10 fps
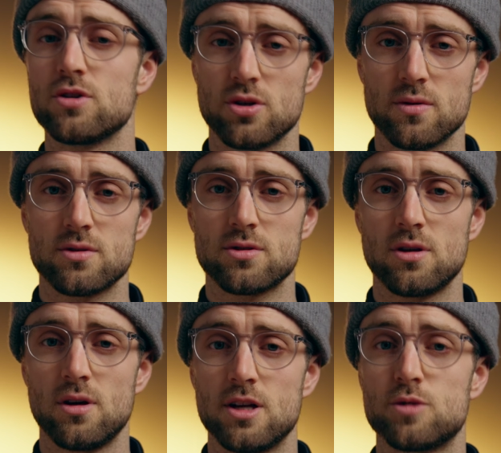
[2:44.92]
results,
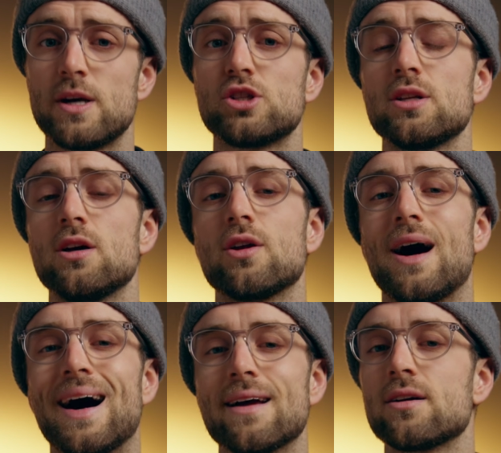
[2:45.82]
especially on
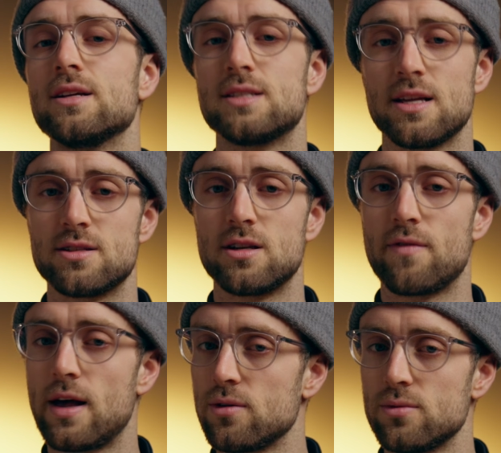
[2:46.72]
higher intensity
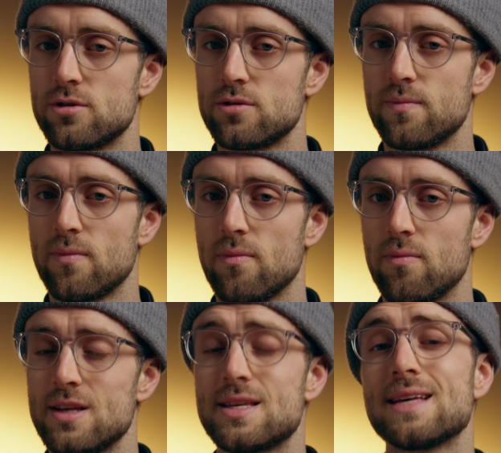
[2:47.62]
values.
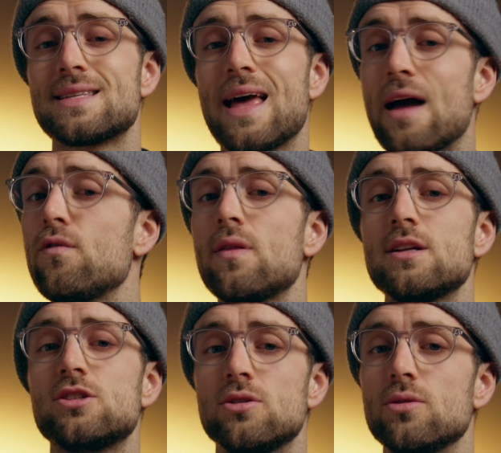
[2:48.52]
This has
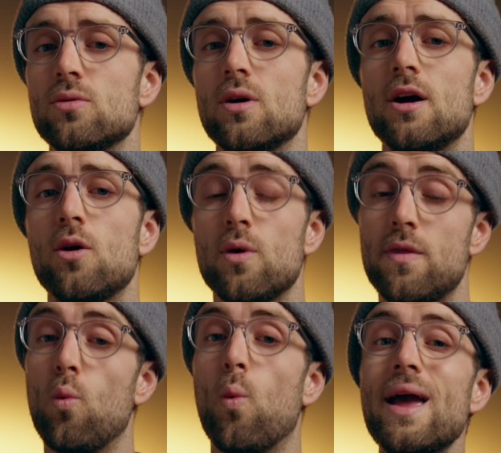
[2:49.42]
everything to do with
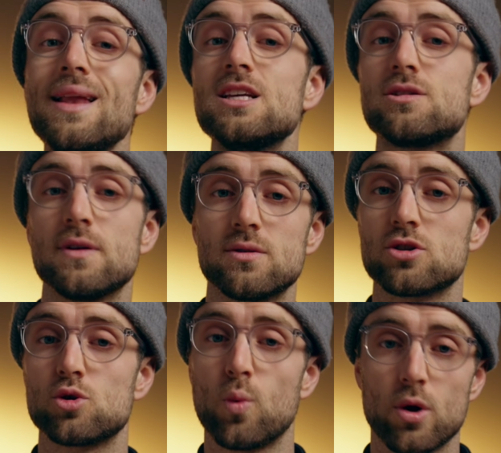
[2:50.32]
the way these
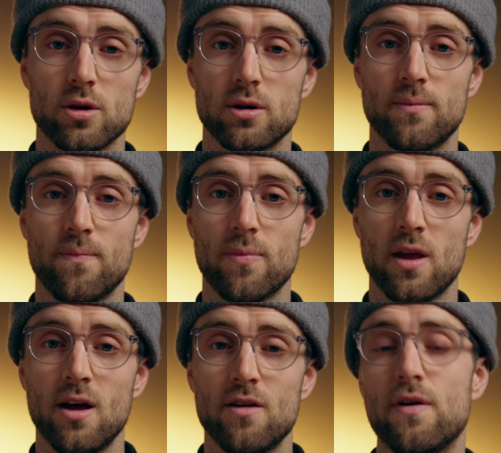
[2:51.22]
filters work.
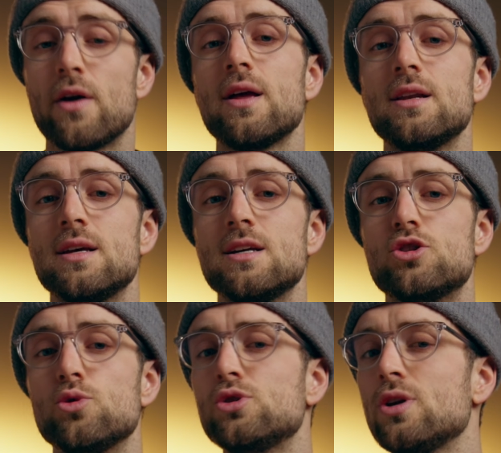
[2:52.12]
Vari
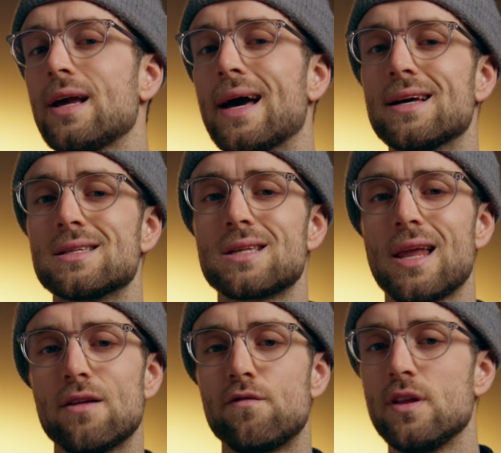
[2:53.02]
NDs usually get a
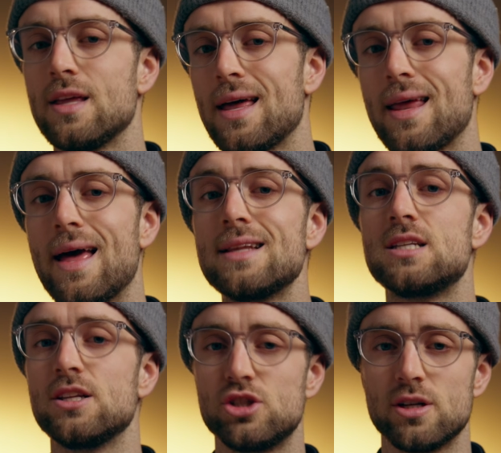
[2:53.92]
slight vignette and
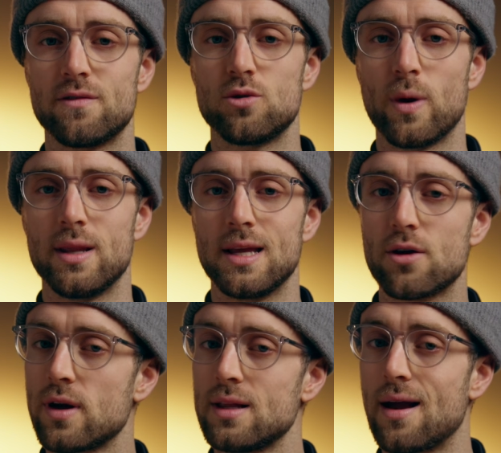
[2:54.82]
tint shift when
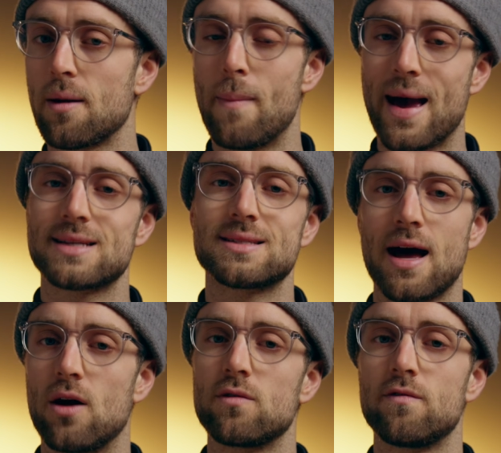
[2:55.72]
nearing their maxed
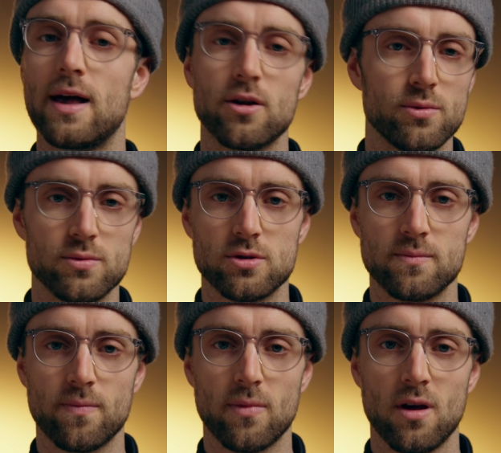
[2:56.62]
out values,
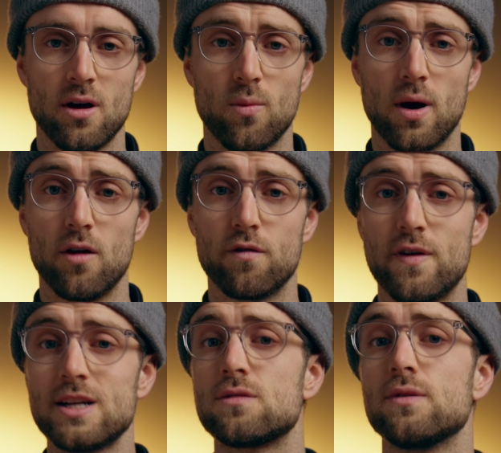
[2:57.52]
while
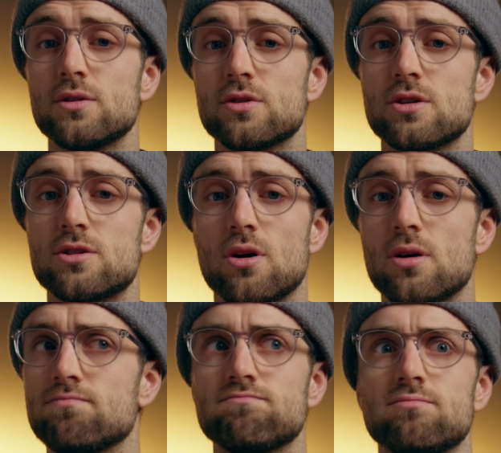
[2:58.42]
fixed filters
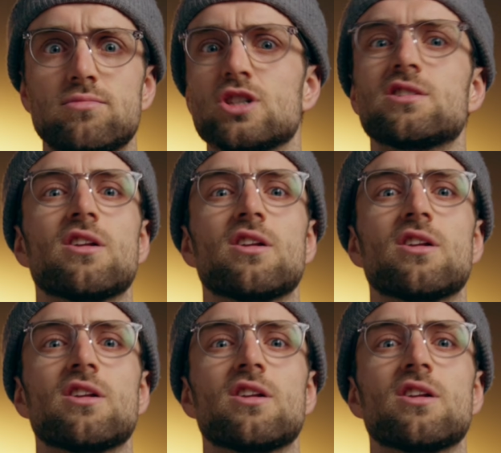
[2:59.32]
are just